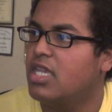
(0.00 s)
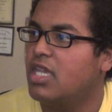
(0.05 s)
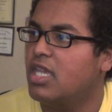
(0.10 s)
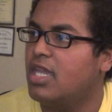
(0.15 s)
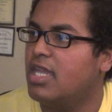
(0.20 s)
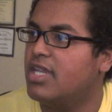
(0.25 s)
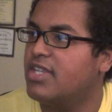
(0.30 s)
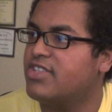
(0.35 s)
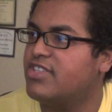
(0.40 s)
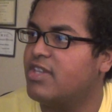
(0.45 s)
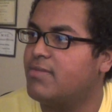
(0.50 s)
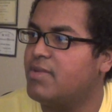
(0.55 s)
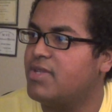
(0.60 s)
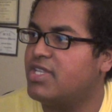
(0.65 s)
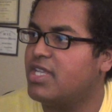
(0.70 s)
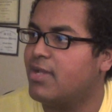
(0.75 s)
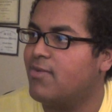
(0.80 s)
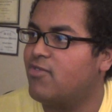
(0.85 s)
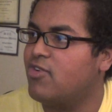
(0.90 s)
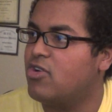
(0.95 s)
And somebody
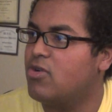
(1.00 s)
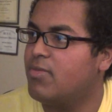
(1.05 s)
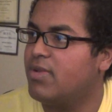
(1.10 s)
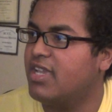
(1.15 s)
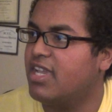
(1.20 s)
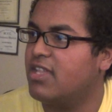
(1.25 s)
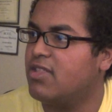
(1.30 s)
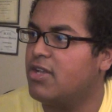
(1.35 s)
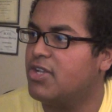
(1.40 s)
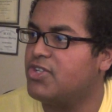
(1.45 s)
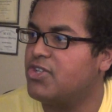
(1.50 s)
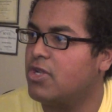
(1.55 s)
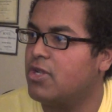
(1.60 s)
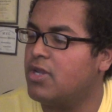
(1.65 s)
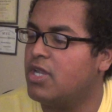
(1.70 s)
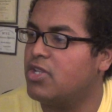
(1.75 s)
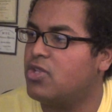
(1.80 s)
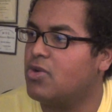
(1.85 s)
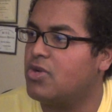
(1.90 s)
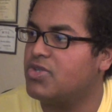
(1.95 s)
said, "We will begin our
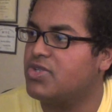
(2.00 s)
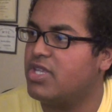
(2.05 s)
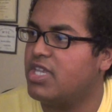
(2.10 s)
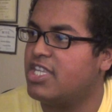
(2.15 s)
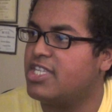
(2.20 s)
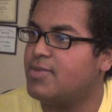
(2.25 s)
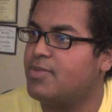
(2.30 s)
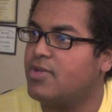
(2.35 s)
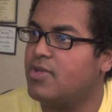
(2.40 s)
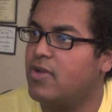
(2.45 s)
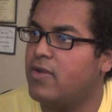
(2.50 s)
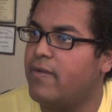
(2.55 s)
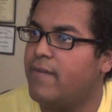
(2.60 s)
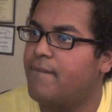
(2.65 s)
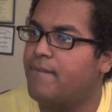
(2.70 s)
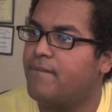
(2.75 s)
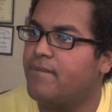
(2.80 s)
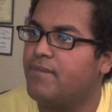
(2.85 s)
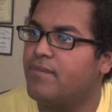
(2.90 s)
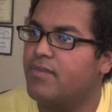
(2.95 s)
journey towards the East Blue."
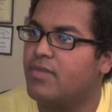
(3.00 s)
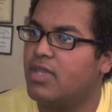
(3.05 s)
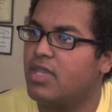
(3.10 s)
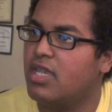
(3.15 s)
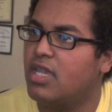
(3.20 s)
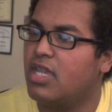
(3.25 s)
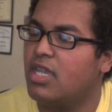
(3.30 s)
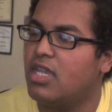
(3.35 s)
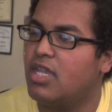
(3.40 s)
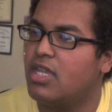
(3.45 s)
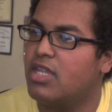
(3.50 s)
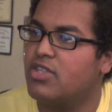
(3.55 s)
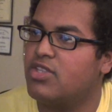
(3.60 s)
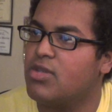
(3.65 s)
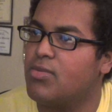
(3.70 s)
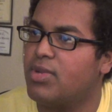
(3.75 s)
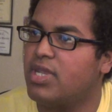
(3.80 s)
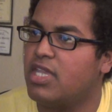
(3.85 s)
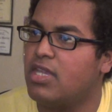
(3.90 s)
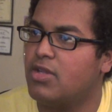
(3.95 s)
And
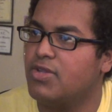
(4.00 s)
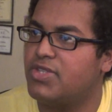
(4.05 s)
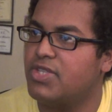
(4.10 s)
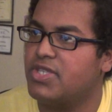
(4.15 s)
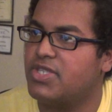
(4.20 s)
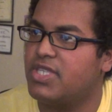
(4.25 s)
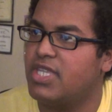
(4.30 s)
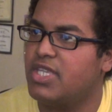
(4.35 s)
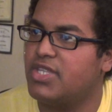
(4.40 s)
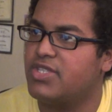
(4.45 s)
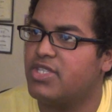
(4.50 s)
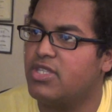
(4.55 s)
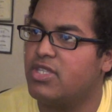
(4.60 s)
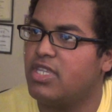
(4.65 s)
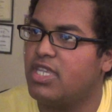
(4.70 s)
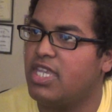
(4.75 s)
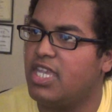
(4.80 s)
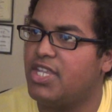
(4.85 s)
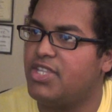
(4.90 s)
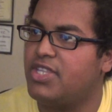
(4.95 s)
somebody else that says
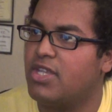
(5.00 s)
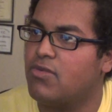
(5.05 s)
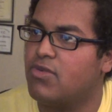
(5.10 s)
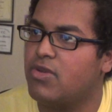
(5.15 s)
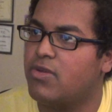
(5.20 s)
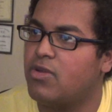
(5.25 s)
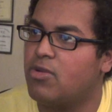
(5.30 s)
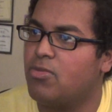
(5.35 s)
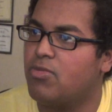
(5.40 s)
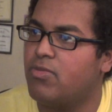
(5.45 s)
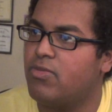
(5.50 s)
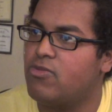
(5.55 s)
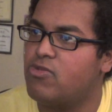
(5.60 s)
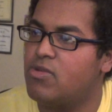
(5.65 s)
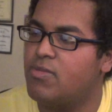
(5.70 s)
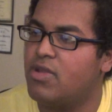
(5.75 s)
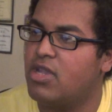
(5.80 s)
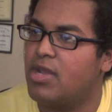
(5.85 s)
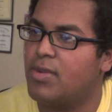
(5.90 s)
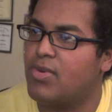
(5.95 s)
the ETA
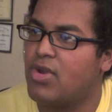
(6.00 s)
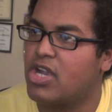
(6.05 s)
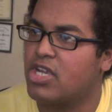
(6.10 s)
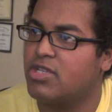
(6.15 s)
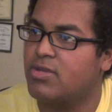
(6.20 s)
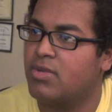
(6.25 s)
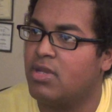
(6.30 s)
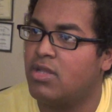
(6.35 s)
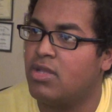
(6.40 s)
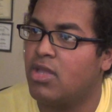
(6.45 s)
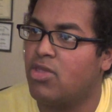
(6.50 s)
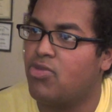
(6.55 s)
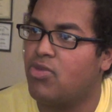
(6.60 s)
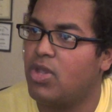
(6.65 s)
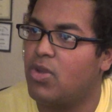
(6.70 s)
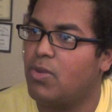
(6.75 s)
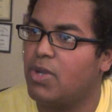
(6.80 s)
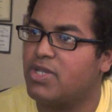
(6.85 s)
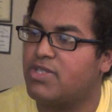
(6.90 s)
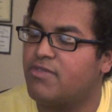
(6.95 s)
will be approximately
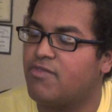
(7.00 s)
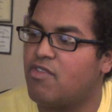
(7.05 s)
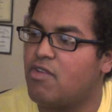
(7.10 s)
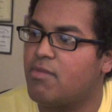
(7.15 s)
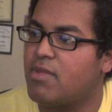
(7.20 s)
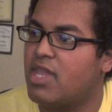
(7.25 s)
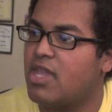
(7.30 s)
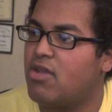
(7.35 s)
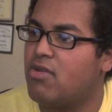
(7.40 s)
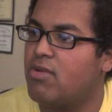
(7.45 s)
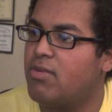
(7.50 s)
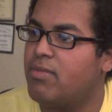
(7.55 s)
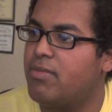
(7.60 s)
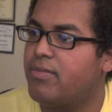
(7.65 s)
3 weeks from now.